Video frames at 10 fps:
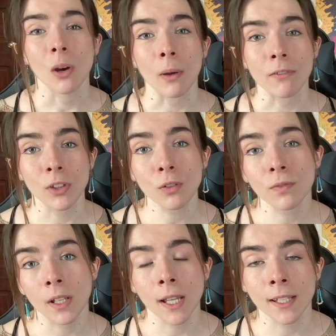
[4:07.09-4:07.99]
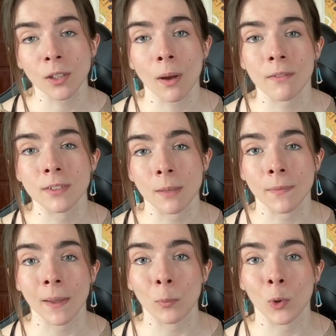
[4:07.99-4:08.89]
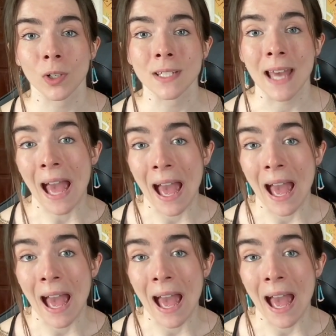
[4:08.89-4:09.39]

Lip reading: So if you feel like you have something more to